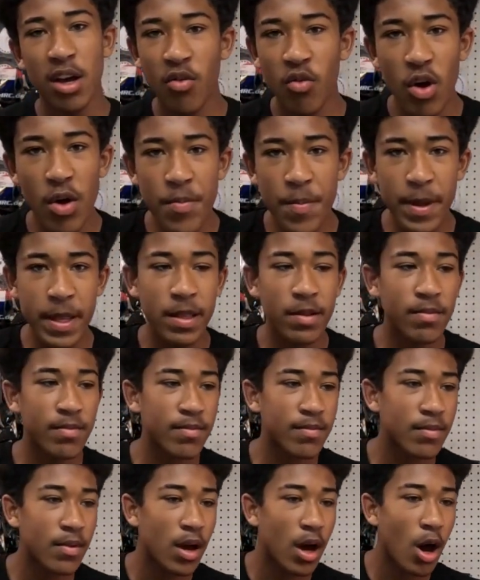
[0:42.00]
We've been
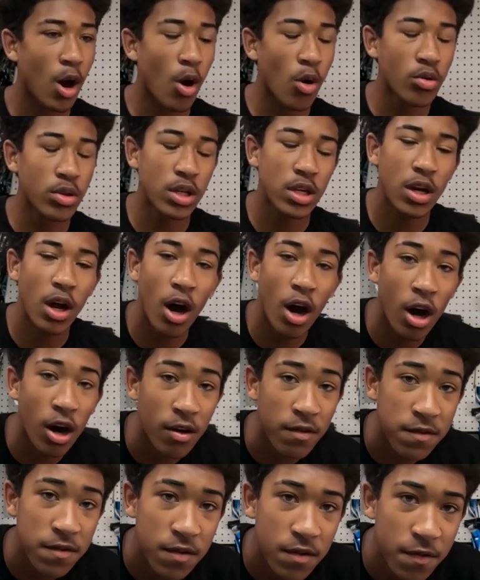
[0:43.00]
holding
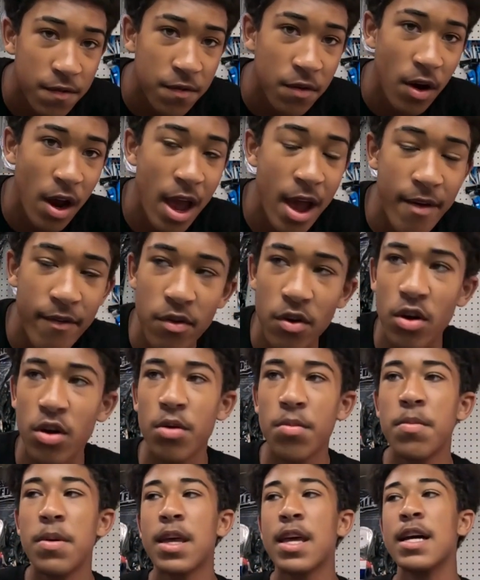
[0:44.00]
off forever
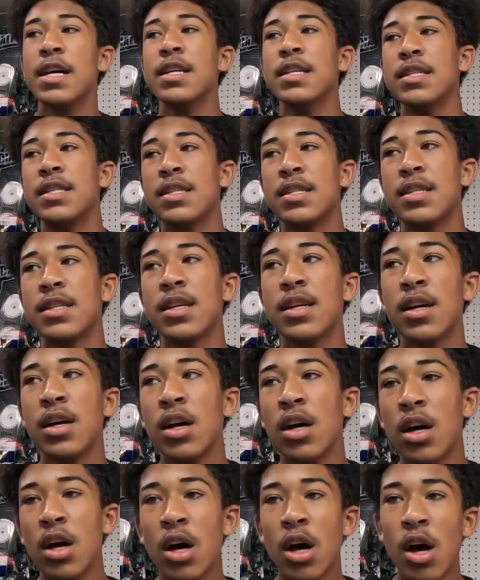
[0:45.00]
because
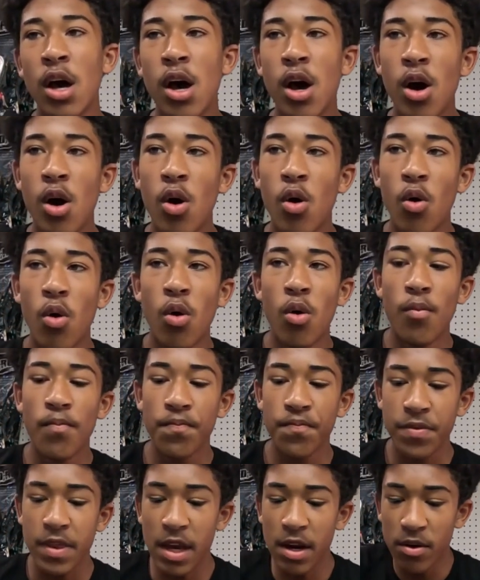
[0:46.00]

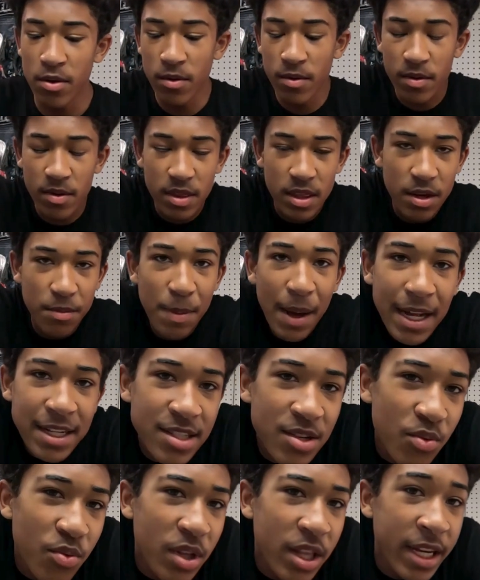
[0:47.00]
they're about
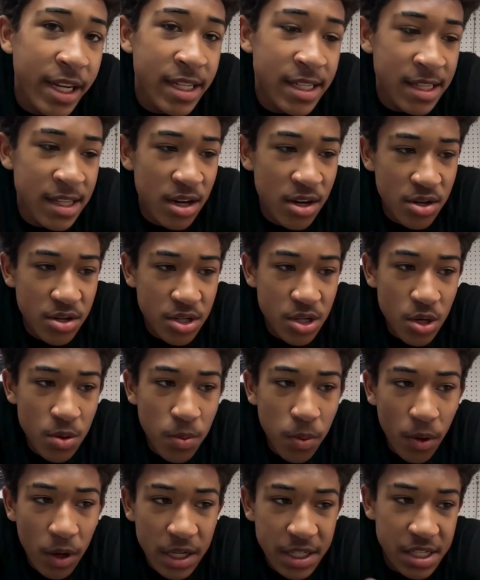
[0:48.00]
to release their
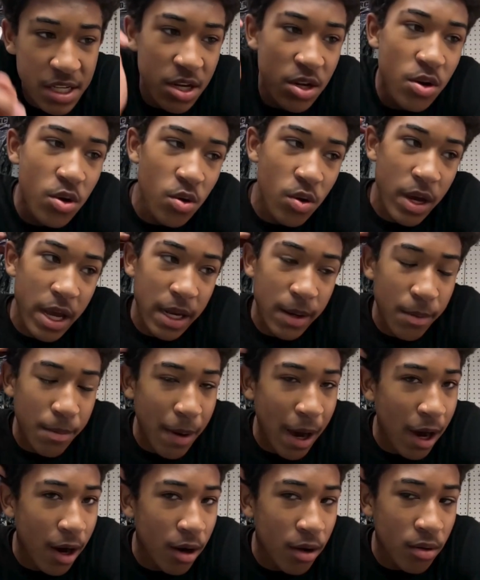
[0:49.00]
2.2 in
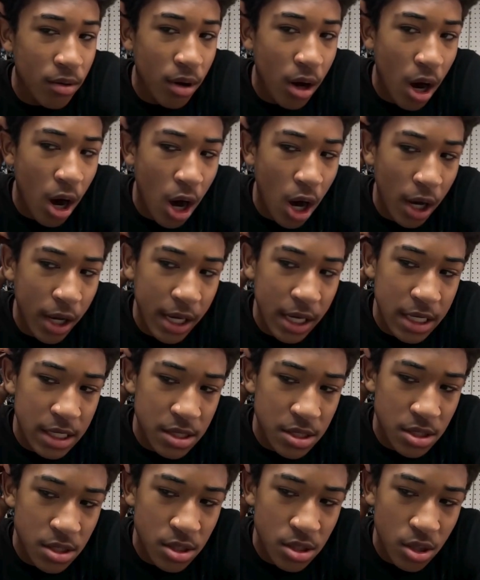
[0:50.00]
about
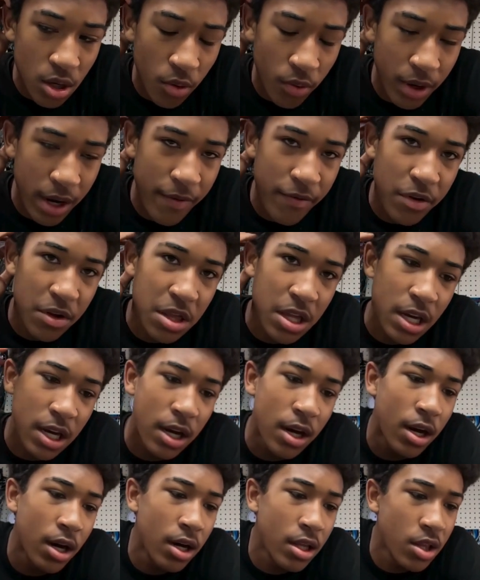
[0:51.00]
August or whatever
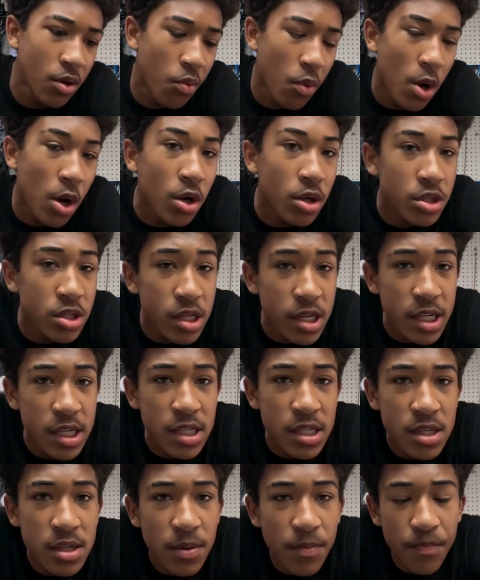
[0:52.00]
the Worlds
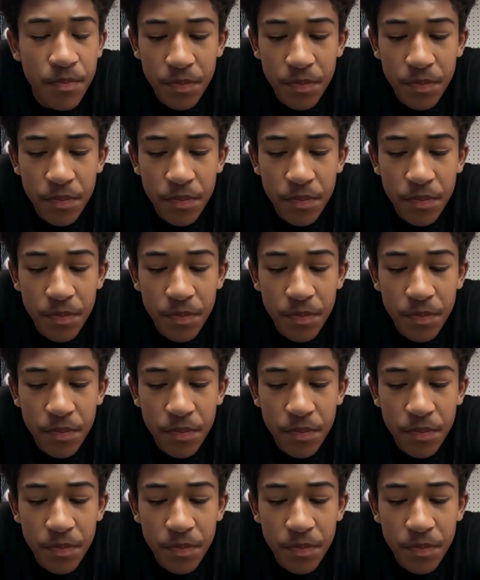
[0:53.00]
is.